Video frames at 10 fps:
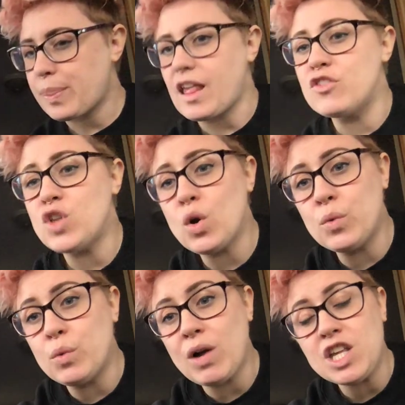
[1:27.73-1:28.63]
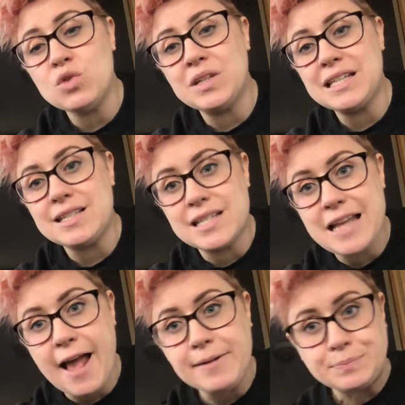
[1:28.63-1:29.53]
So what you will need
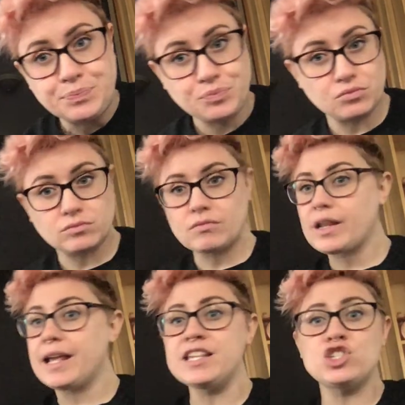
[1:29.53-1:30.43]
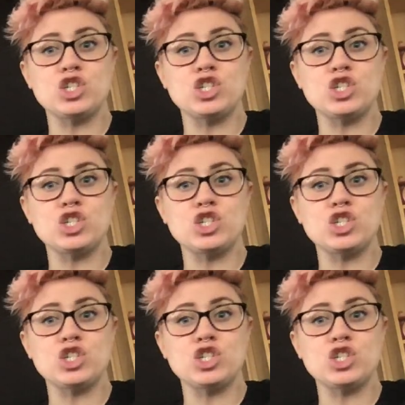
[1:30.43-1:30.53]
today is